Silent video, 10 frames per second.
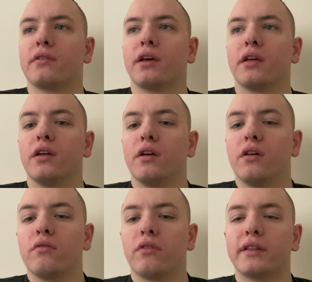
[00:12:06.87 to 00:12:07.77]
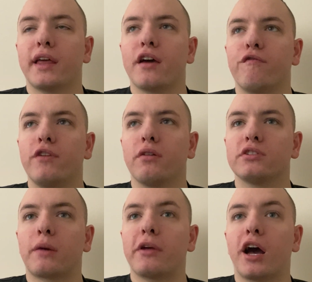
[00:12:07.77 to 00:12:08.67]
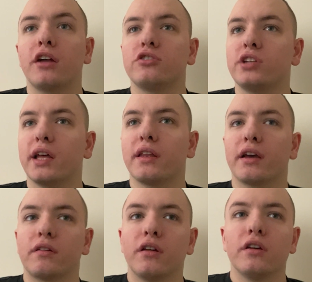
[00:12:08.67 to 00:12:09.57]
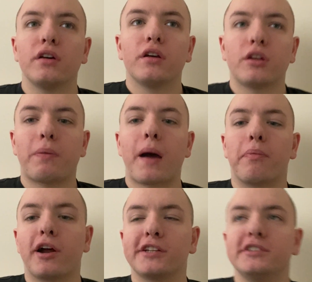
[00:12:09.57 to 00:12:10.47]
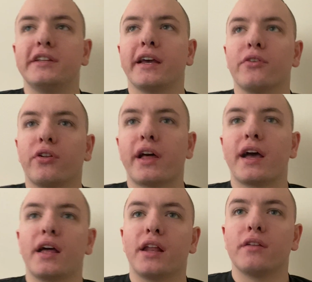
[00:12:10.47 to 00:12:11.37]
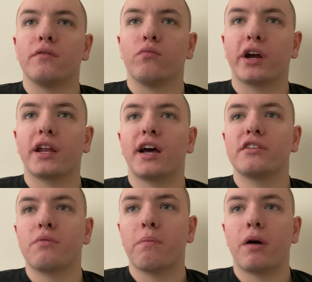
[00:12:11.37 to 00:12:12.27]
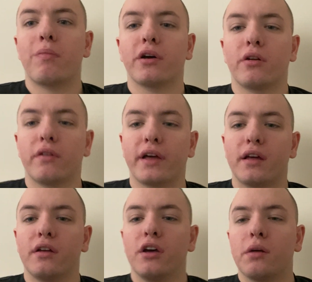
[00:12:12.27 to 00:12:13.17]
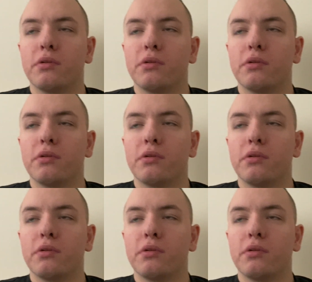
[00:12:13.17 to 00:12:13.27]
Like they have feelings. I mean, I understand, like, the paparazzi thing and all that and recognizing them in public and all that.